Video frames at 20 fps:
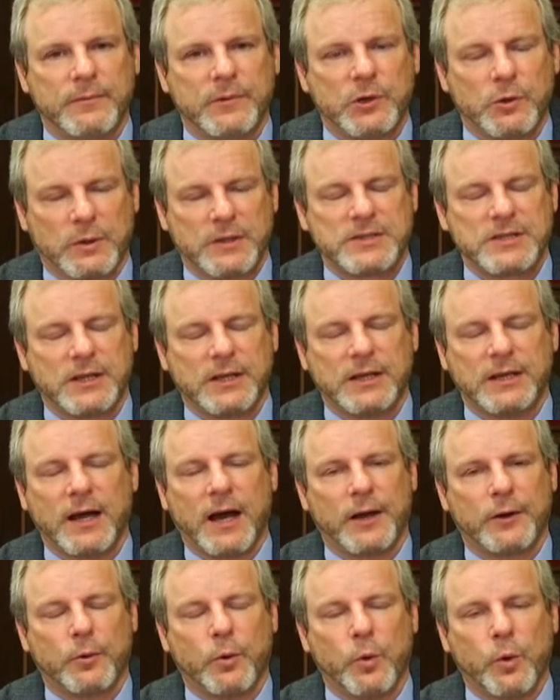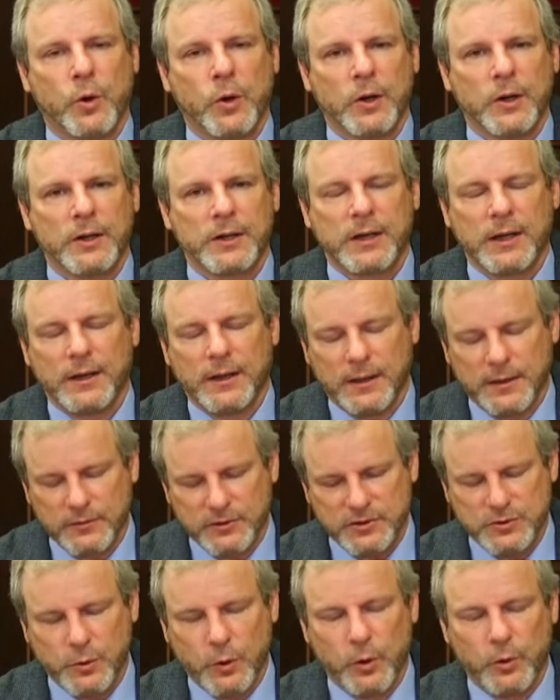yorkcity.org.
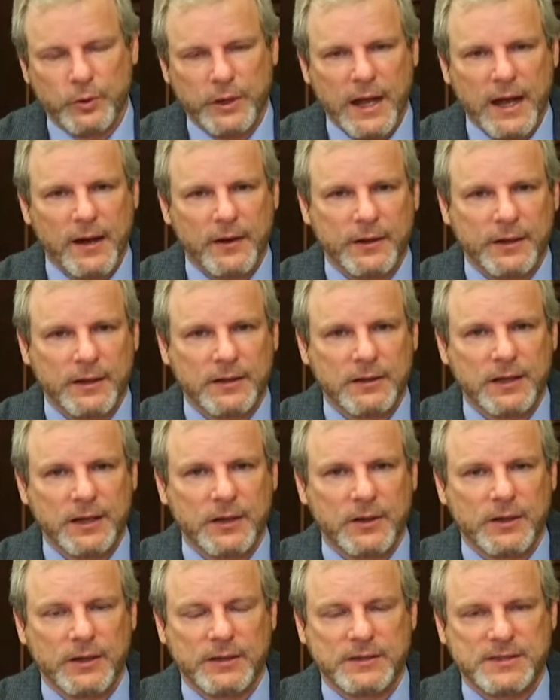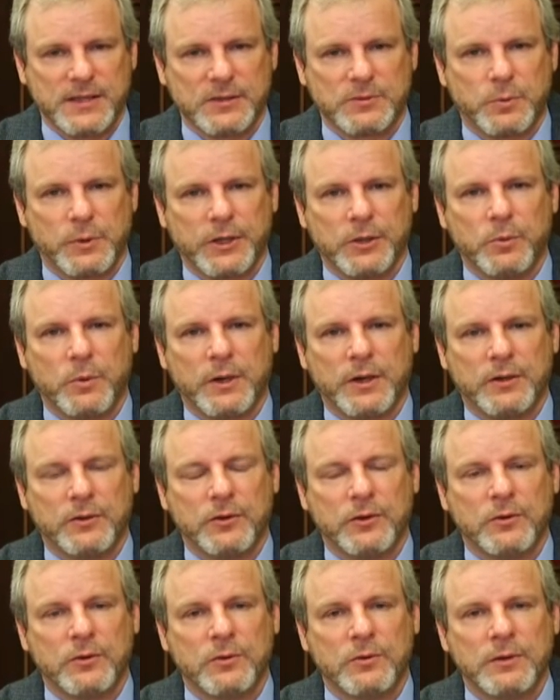Scroll down and click. It says, what do you want to
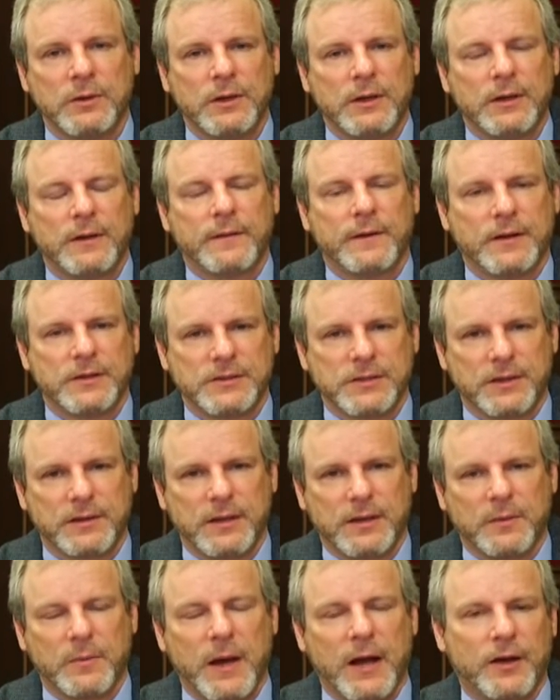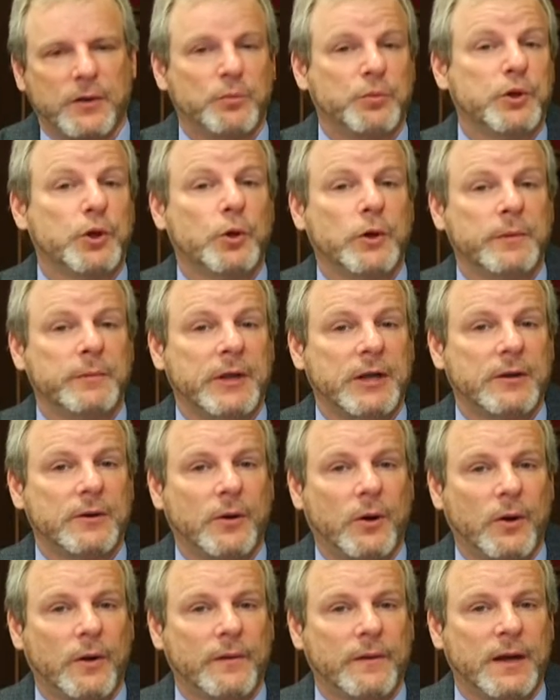do? There's a thing about employment
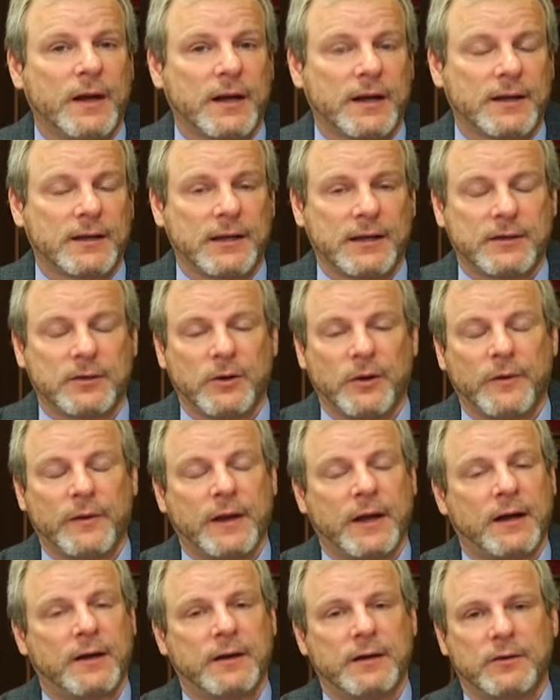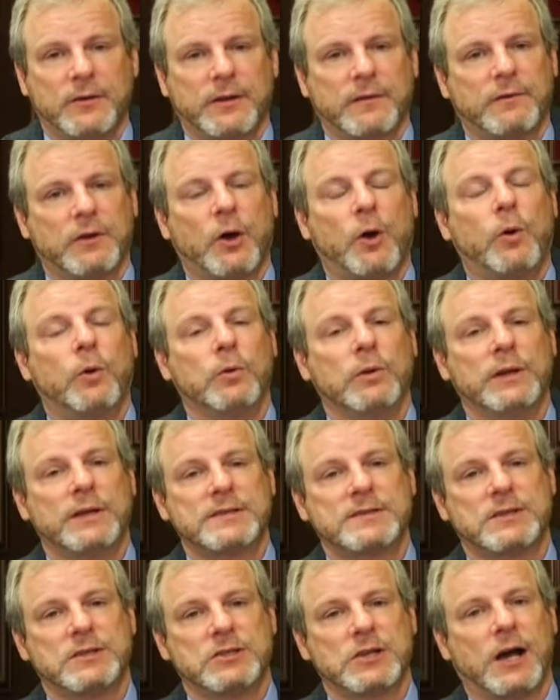on there. Click on there, and it'll give you a whole
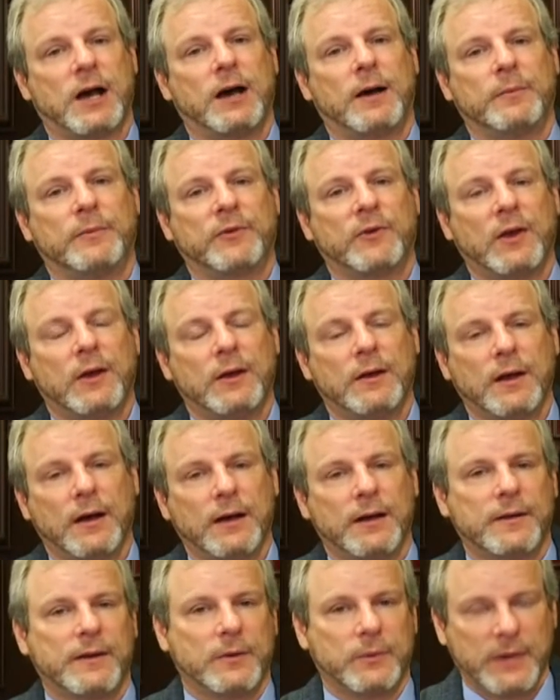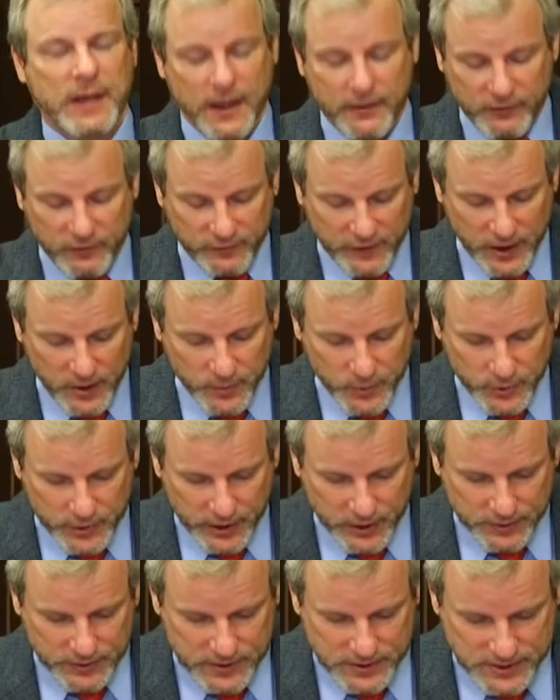list of jobs that we have available
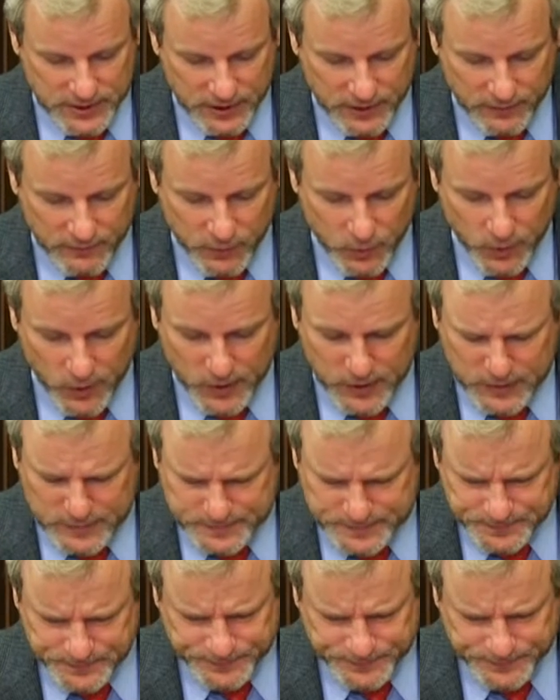here at the City of York.